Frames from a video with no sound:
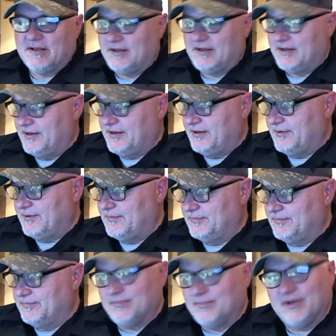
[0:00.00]

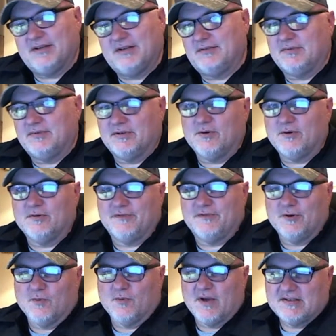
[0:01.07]
But if
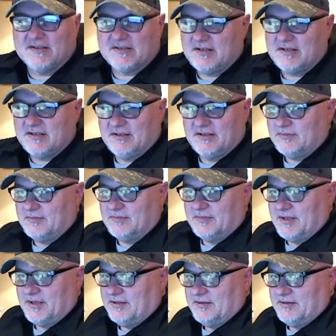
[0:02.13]
you're racing
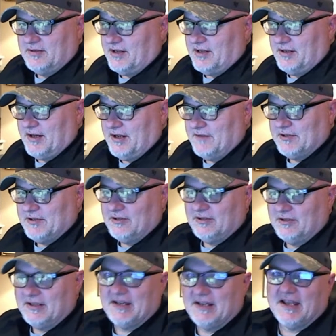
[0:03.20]
and every
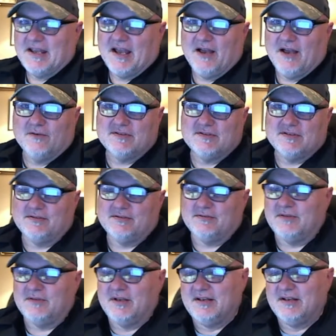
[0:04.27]
little thing counts
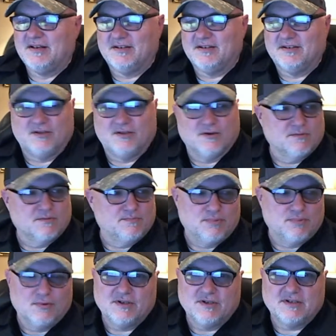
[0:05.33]
and you're
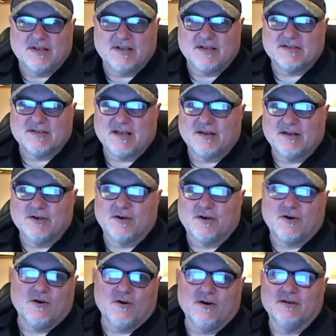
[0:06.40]
pulling things out of your
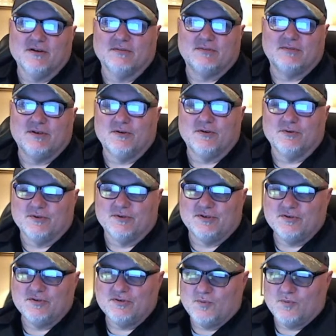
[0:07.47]
car, to
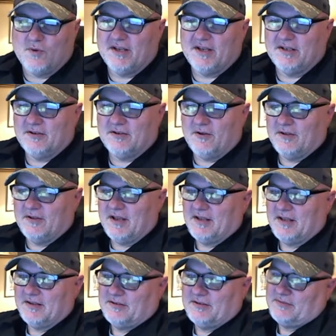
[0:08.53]
reduce weight and all
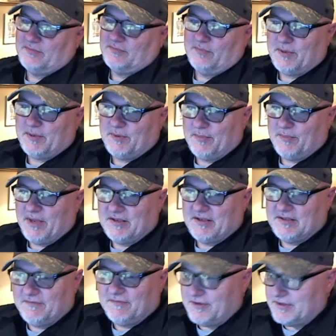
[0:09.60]
that, then maybe it made a
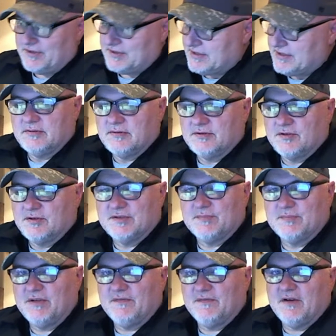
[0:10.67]
difference. So
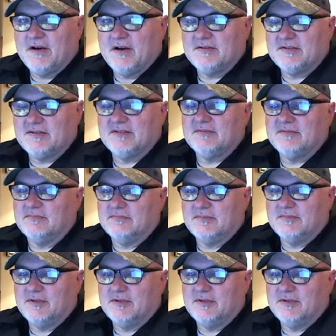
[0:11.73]
SplitFire didn't,